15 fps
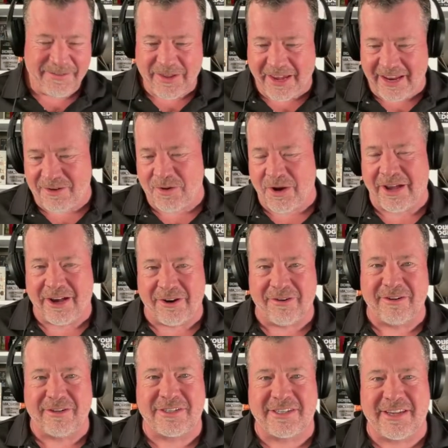Anyway,
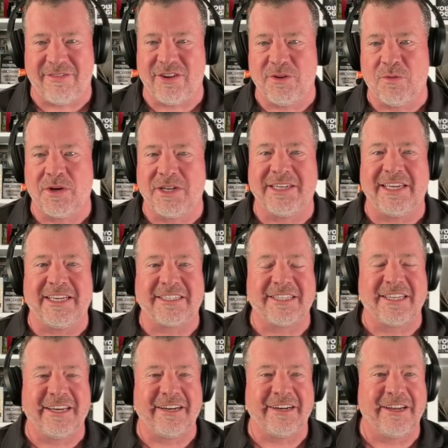171 days
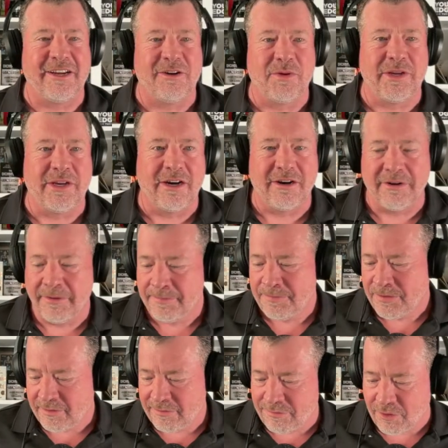later, here we are,
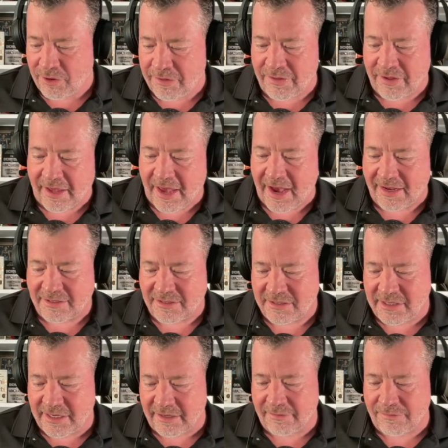foot on the gas,
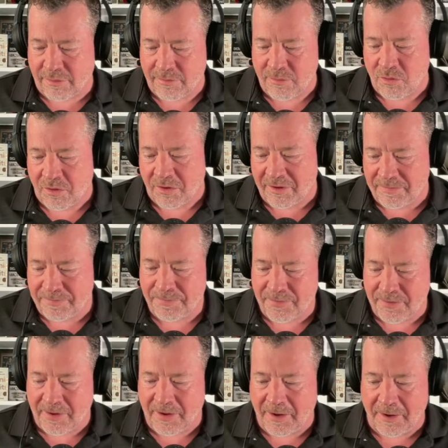digging for more,
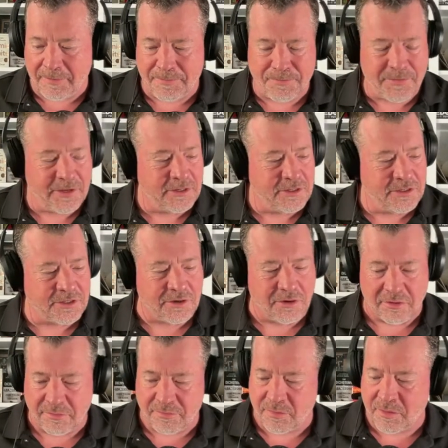and just
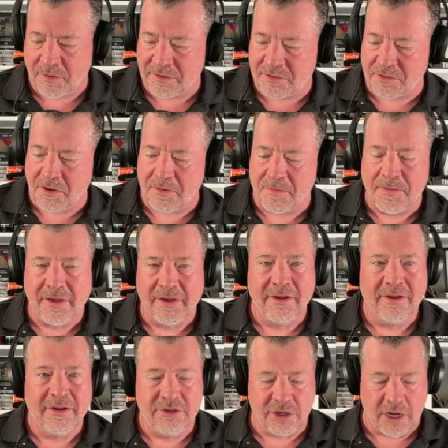going for it. So,
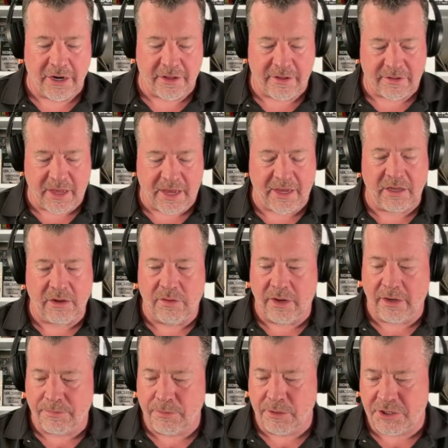Johnny, thank you. I
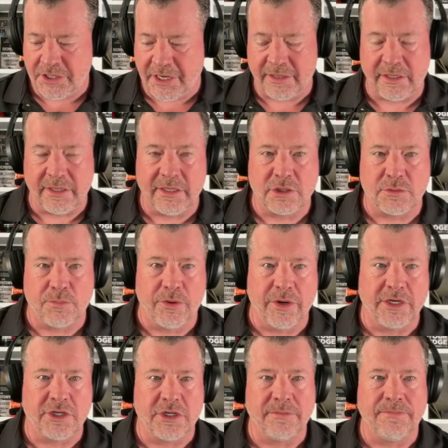appreciate the
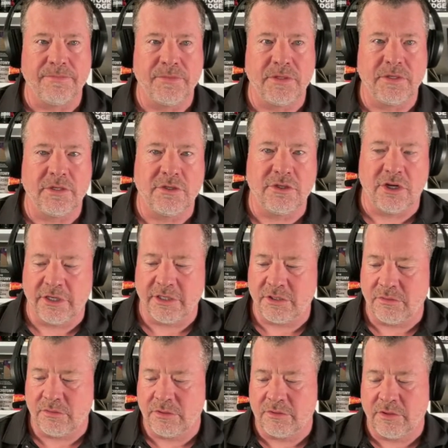inspiration, and Johnny's
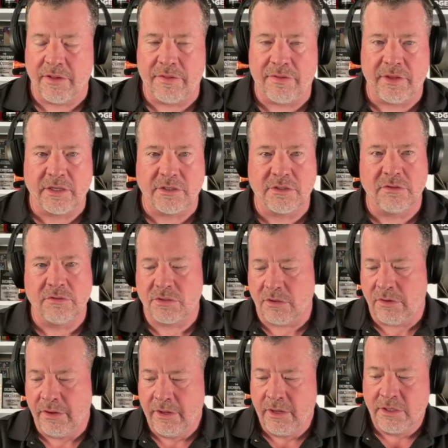doing great things too.
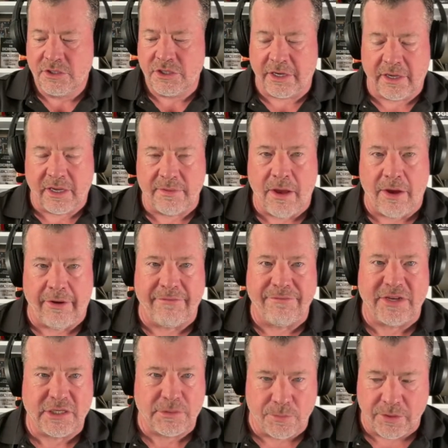So check him out on
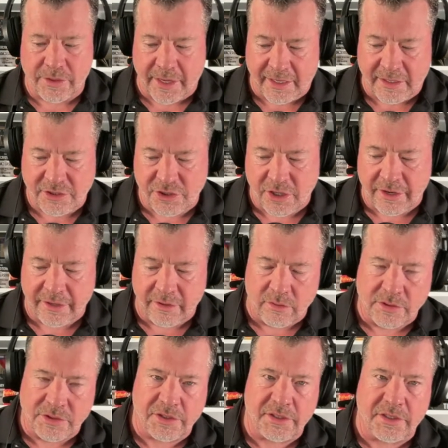Facebook, guys. Johnny
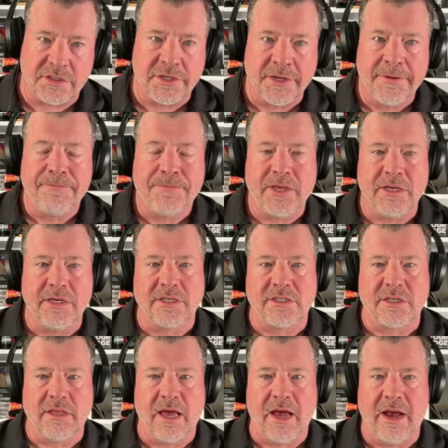Ortiz. He does
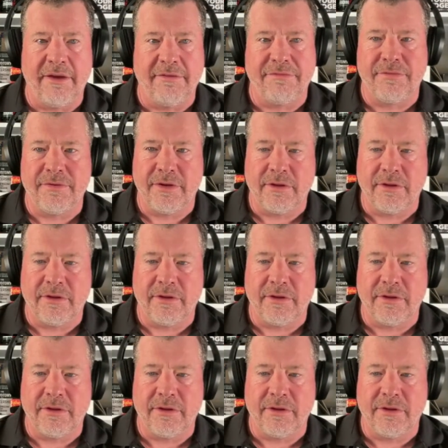a live,